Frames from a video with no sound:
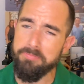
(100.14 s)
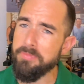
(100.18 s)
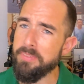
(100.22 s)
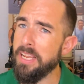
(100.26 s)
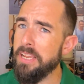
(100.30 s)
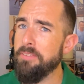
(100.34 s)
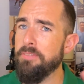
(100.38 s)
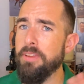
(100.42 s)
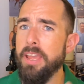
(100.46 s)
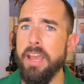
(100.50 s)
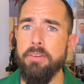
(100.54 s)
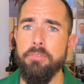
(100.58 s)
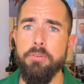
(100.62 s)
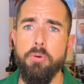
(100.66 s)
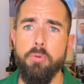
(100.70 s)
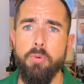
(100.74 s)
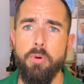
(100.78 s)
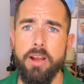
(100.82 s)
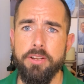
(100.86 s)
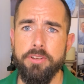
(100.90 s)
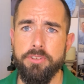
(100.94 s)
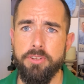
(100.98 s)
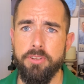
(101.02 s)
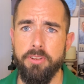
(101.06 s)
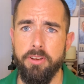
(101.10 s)
If you haven't
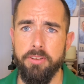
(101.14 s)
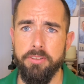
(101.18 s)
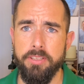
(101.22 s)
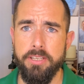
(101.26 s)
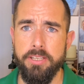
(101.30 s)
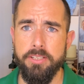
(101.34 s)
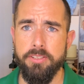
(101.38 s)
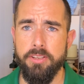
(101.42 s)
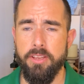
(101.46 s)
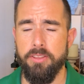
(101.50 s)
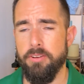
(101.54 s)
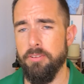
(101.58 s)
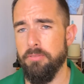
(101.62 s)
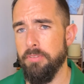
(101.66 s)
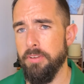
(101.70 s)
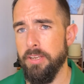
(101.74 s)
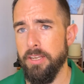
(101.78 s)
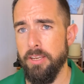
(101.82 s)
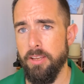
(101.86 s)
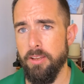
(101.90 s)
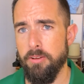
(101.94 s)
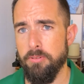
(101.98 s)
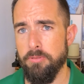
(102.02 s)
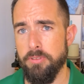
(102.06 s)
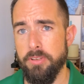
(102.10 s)
watched all these other
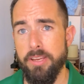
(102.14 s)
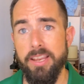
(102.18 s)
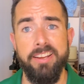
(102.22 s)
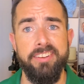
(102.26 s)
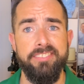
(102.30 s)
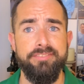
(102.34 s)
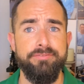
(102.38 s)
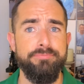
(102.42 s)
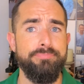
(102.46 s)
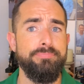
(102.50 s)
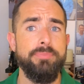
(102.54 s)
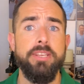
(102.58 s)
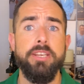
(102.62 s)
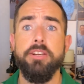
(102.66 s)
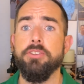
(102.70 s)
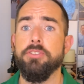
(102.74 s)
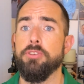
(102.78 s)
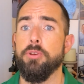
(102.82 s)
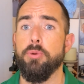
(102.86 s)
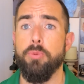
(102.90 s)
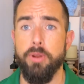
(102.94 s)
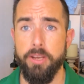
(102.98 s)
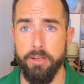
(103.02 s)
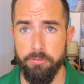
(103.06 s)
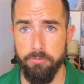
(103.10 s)
videos yet, here's
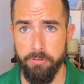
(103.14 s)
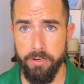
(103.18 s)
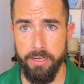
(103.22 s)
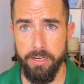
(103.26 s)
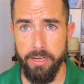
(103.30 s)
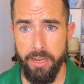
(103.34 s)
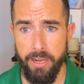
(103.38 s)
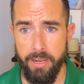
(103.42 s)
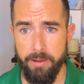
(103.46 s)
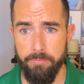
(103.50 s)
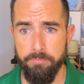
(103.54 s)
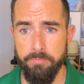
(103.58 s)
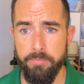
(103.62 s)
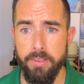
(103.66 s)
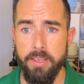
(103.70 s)
a quick recap.